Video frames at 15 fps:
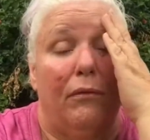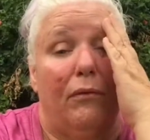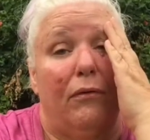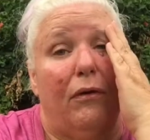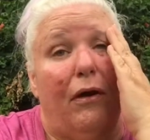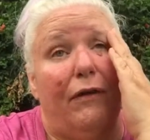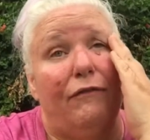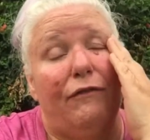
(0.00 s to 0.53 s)

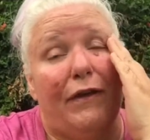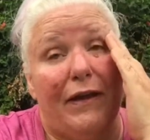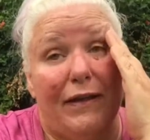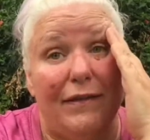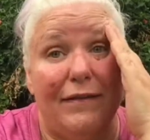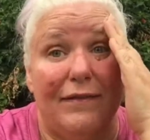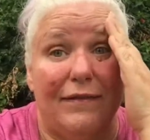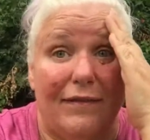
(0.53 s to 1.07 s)

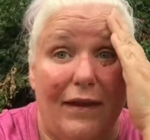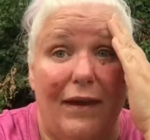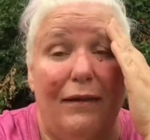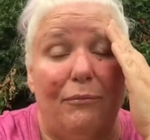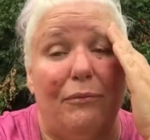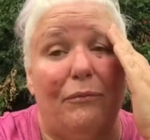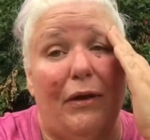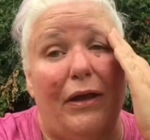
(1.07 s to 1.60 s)
events
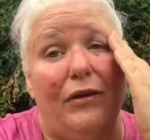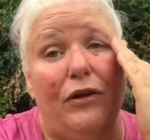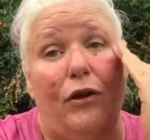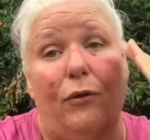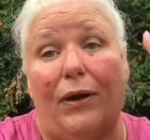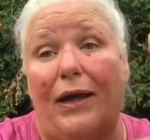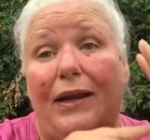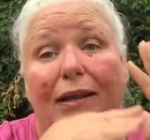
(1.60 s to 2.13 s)
and you
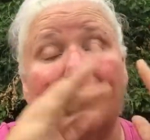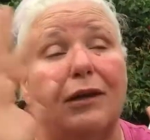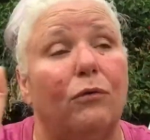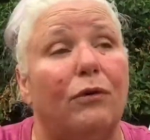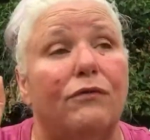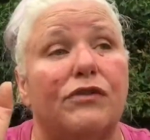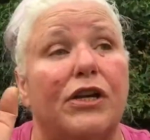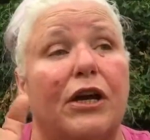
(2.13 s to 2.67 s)
know, anything
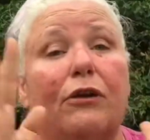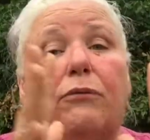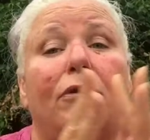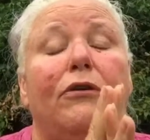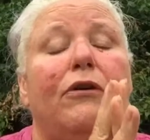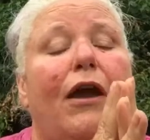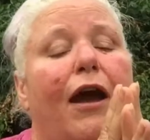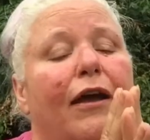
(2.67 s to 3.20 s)
we've shared
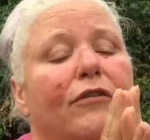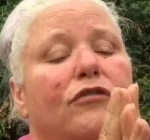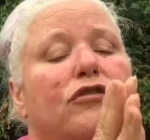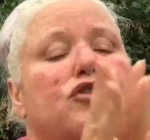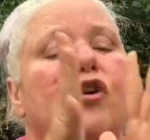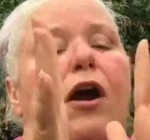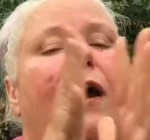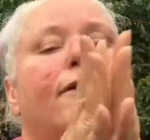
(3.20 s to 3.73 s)
with you guys
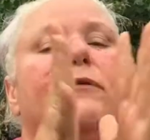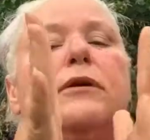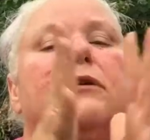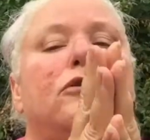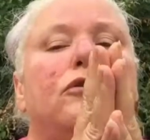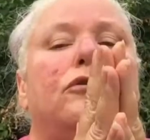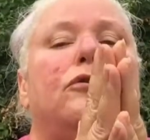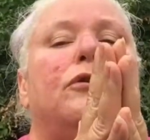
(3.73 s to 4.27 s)
to try to
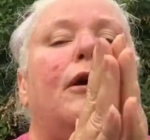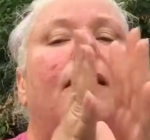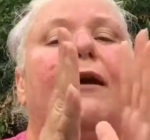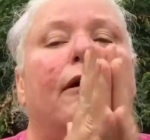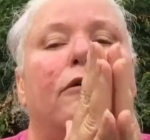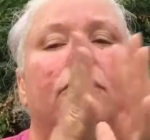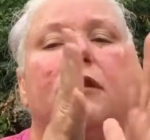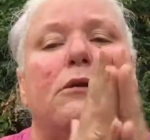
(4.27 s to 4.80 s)
include a
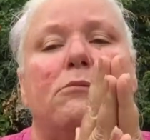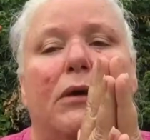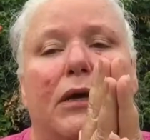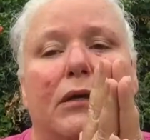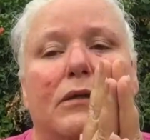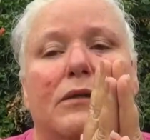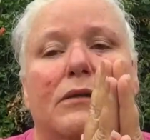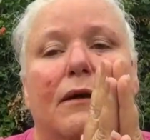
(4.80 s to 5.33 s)
healthy
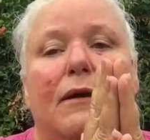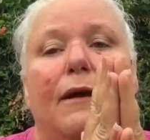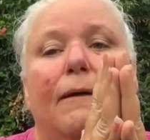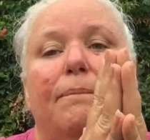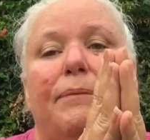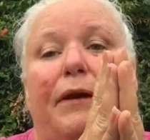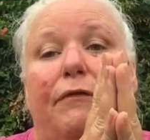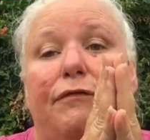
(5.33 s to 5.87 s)
mix
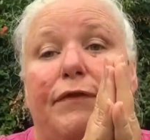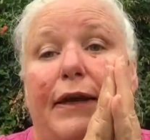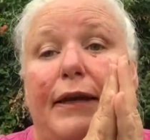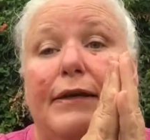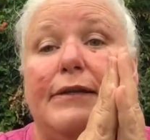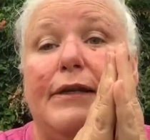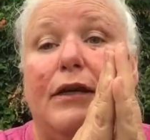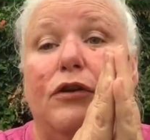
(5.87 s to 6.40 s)
of
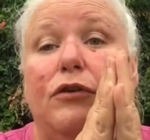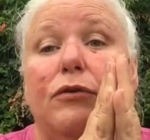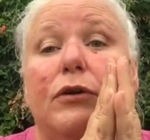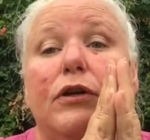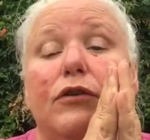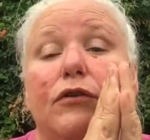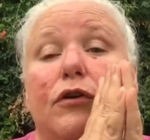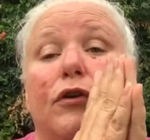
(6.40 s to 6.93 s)
things that you
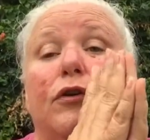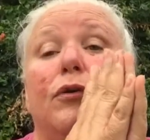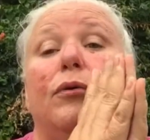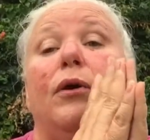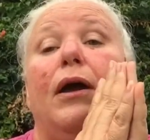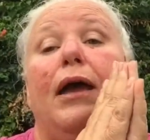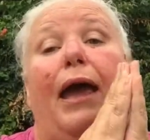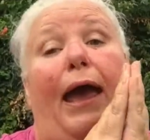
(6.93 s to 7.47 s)
can do
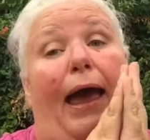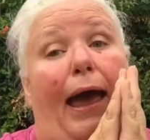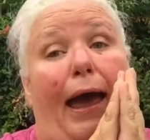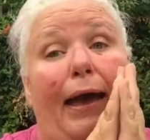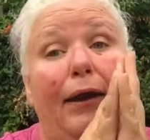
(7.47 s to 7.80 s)
at